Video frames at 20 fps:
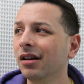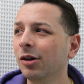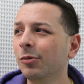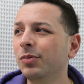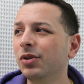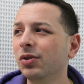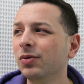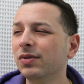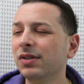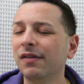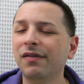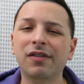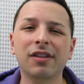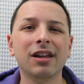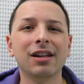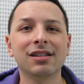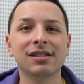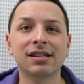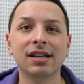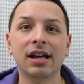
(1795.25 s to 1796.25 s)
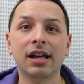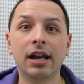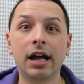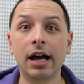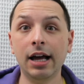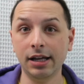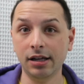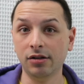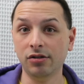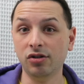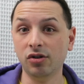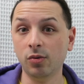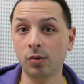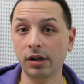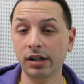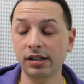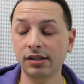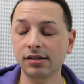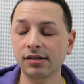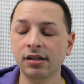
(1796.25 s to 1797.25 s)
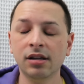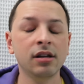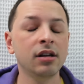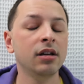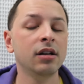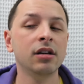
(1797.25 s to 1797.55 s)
abusive things that I underwent.